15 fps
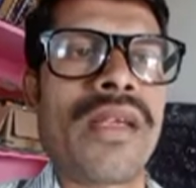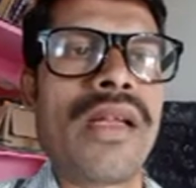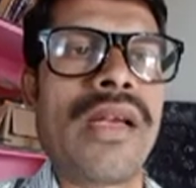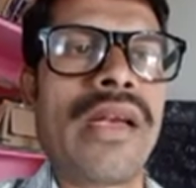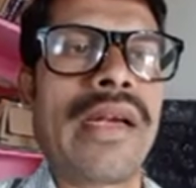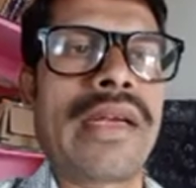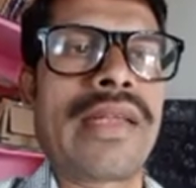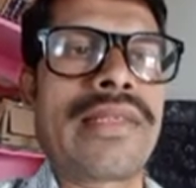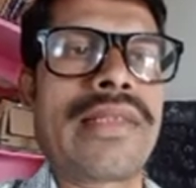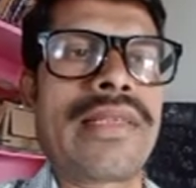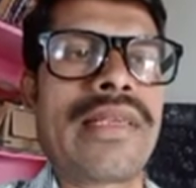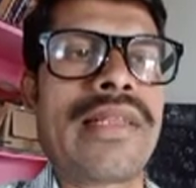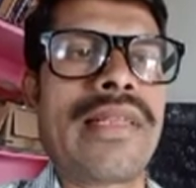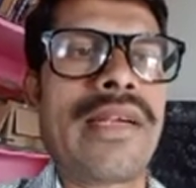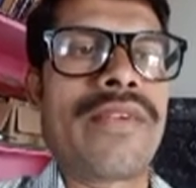Let us
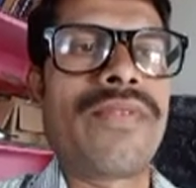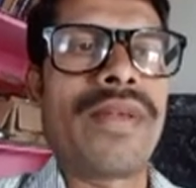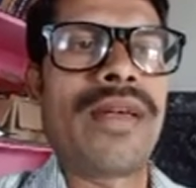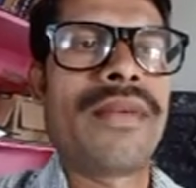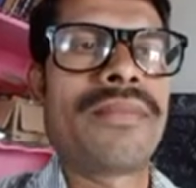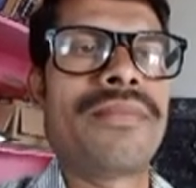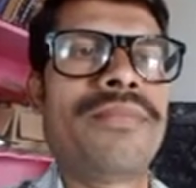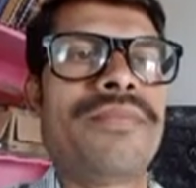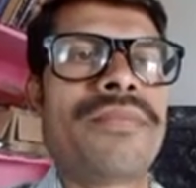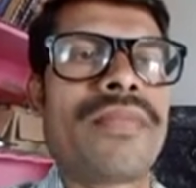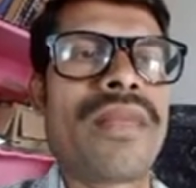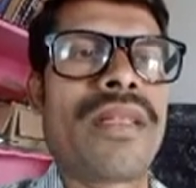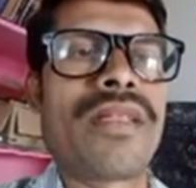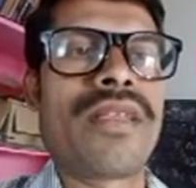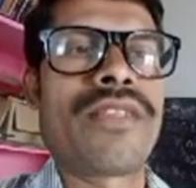see that one.
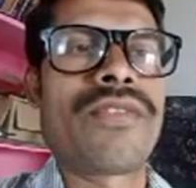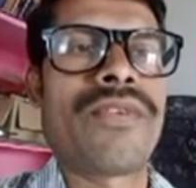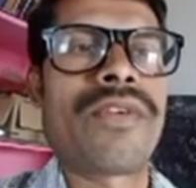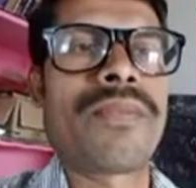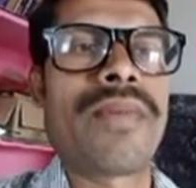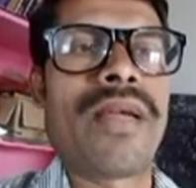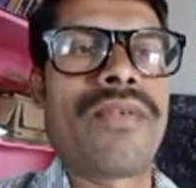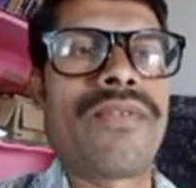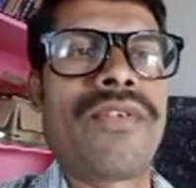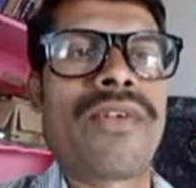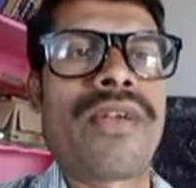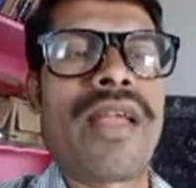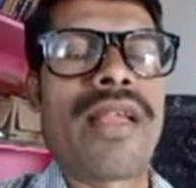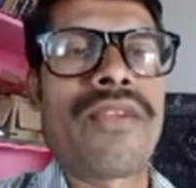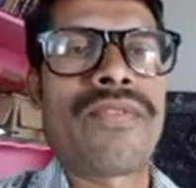That is 4 by
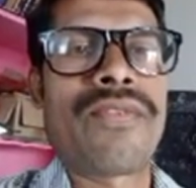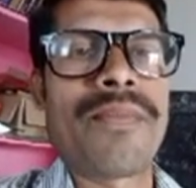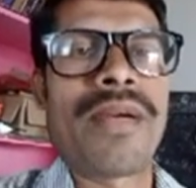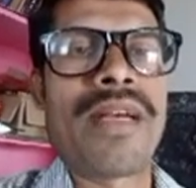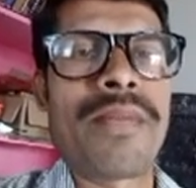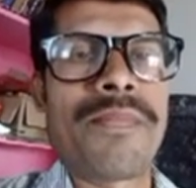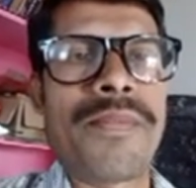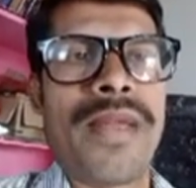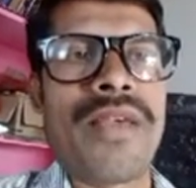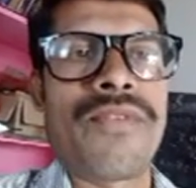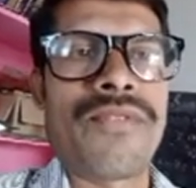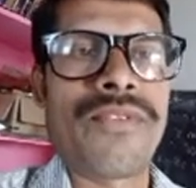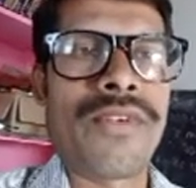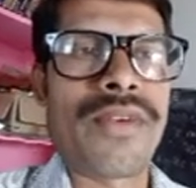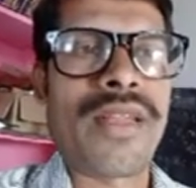4a. If you multiply
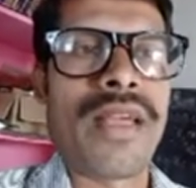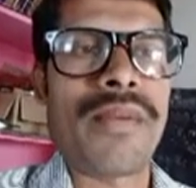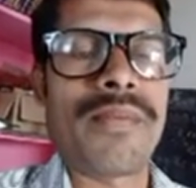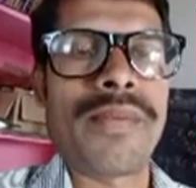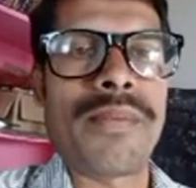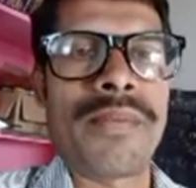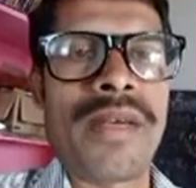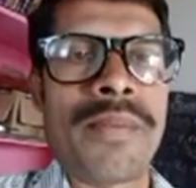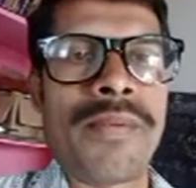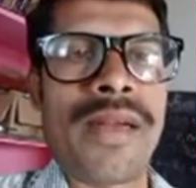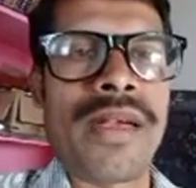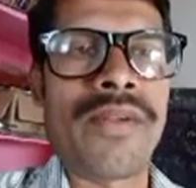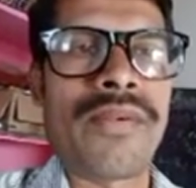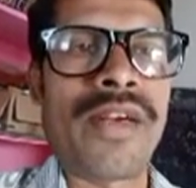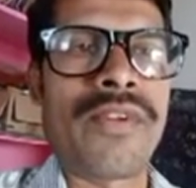
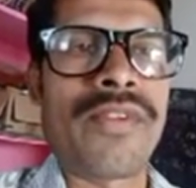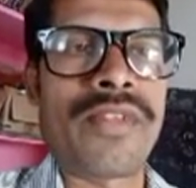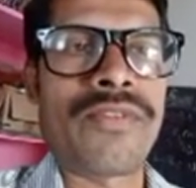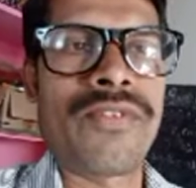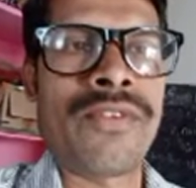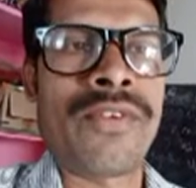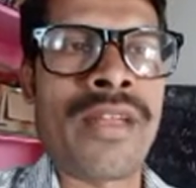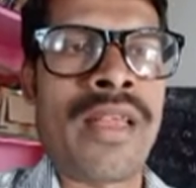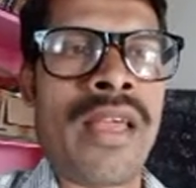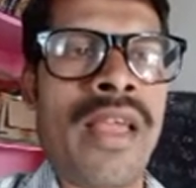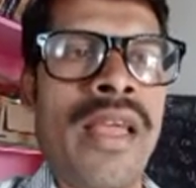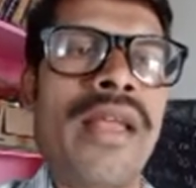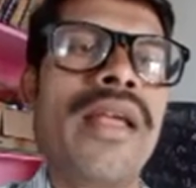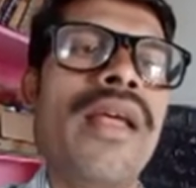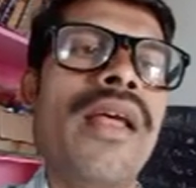and divide with
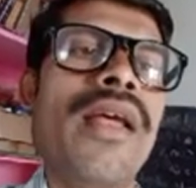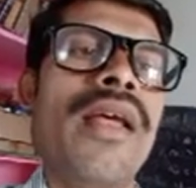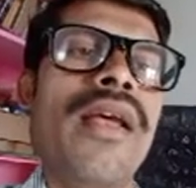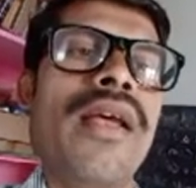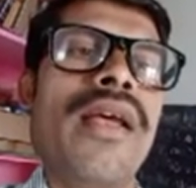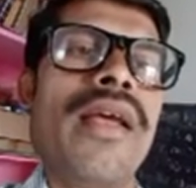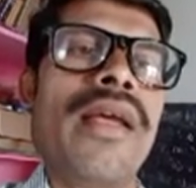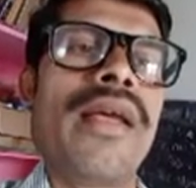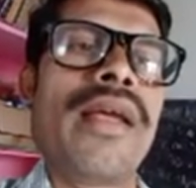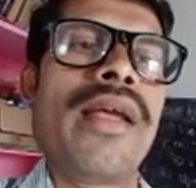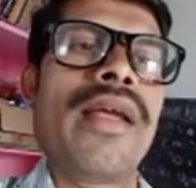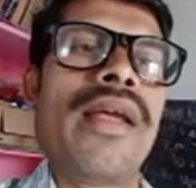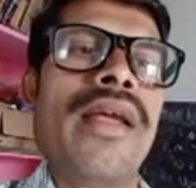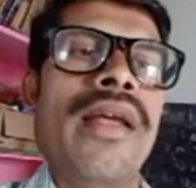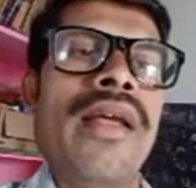4a
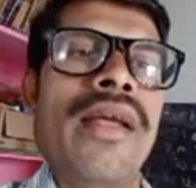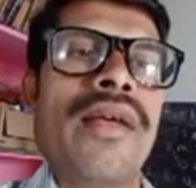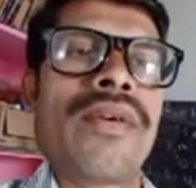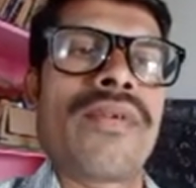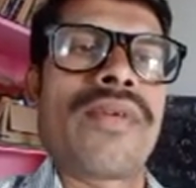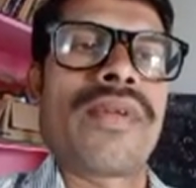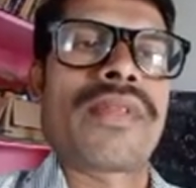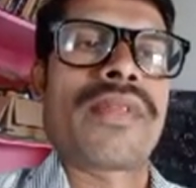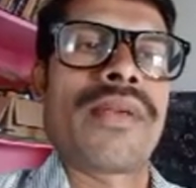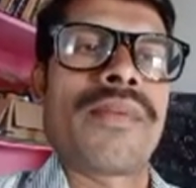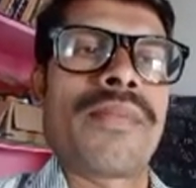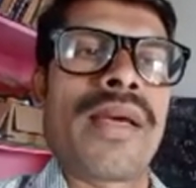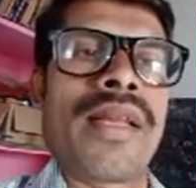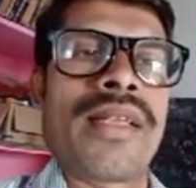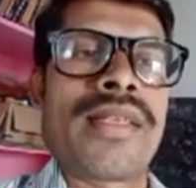with
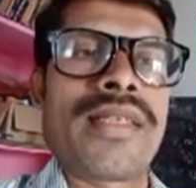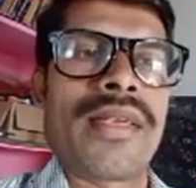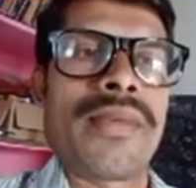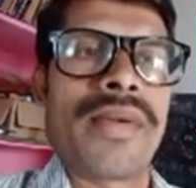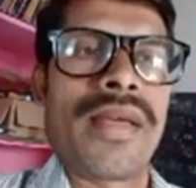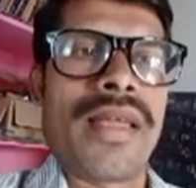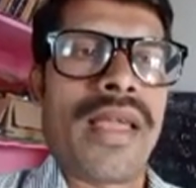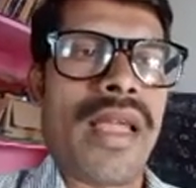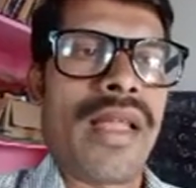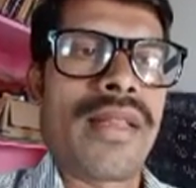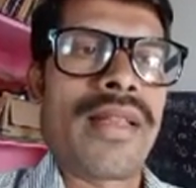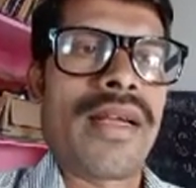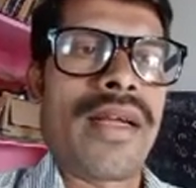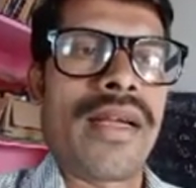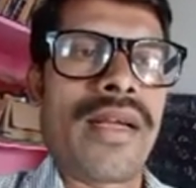minus c by a,
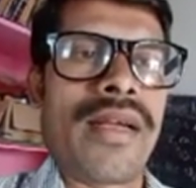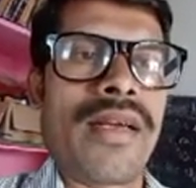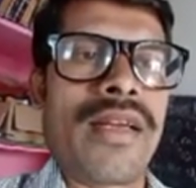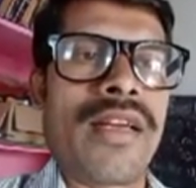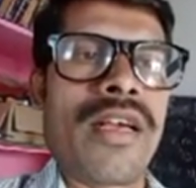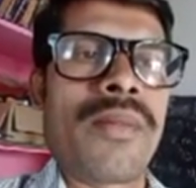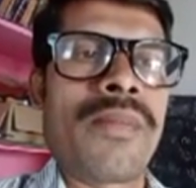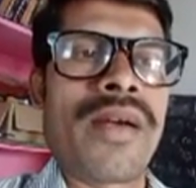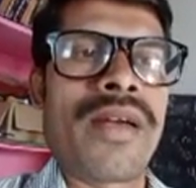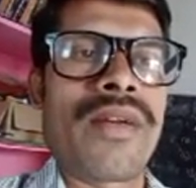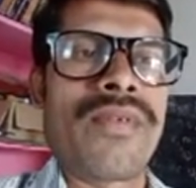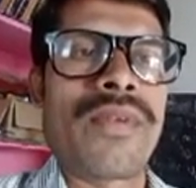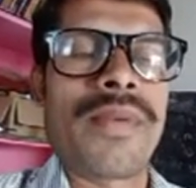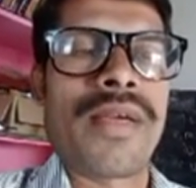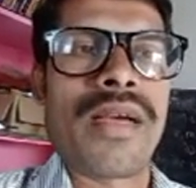the denominator
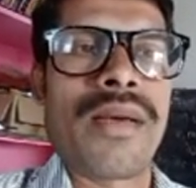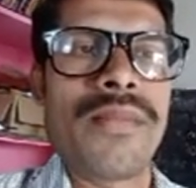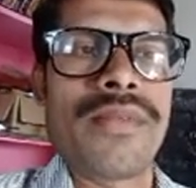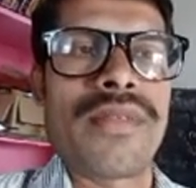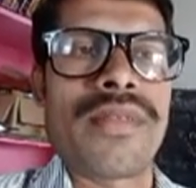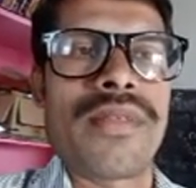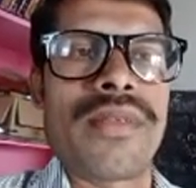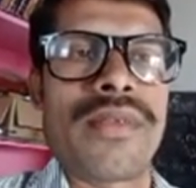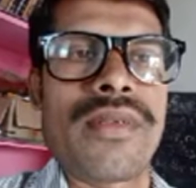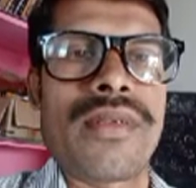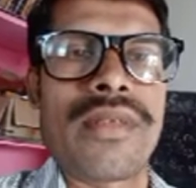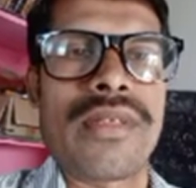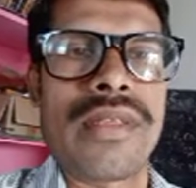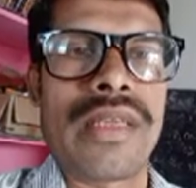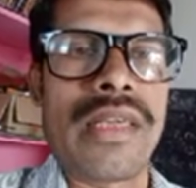will becomes
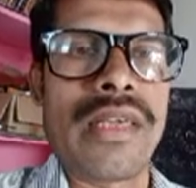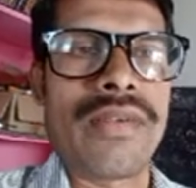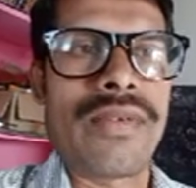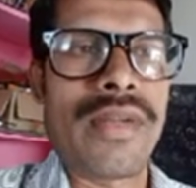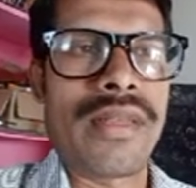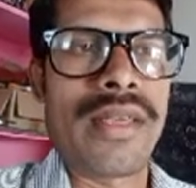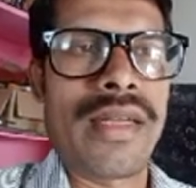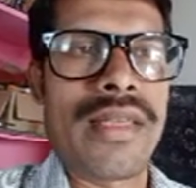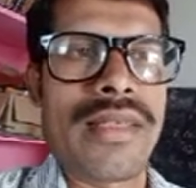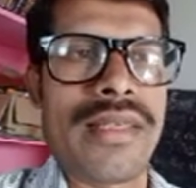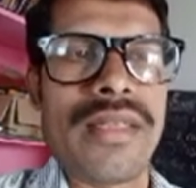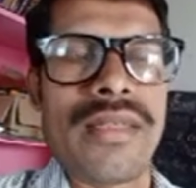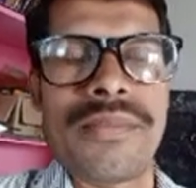equal. That is